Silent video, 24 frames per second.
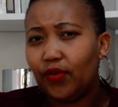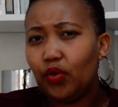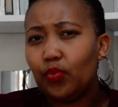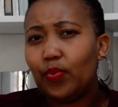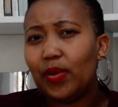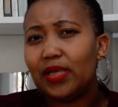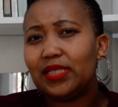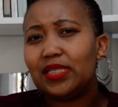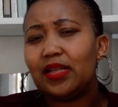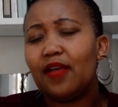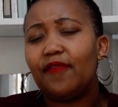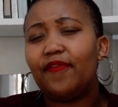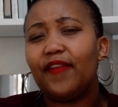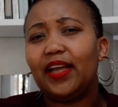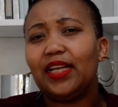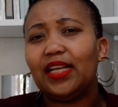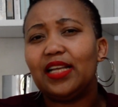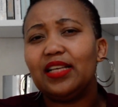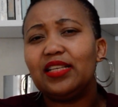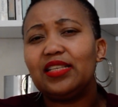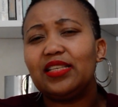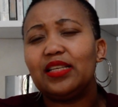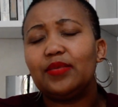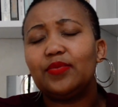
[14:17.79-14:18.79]
personal
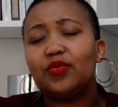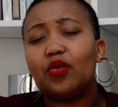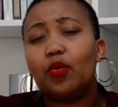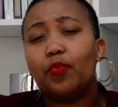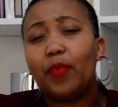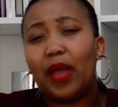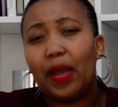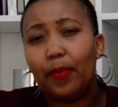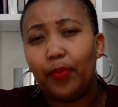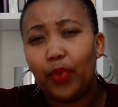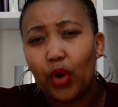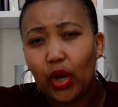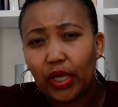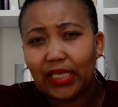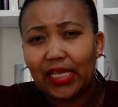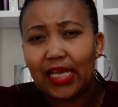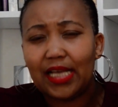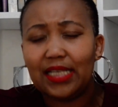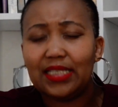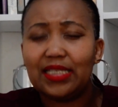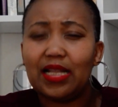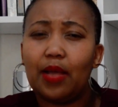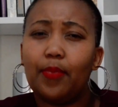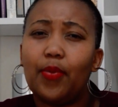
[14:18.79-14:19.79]
finance tips on my podcast
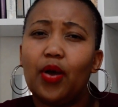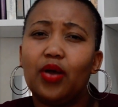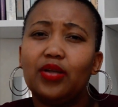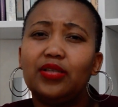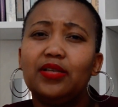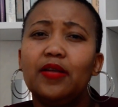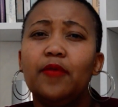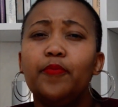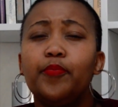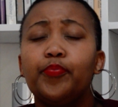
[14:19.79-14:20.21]
podcast about